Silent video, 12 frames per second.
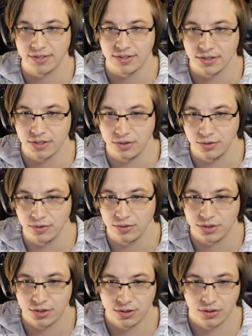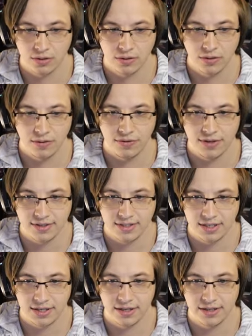huge. This
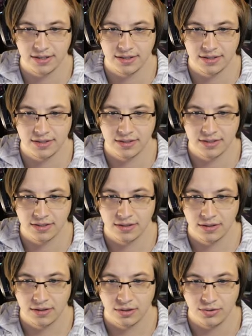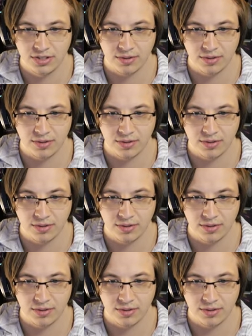is... Lose some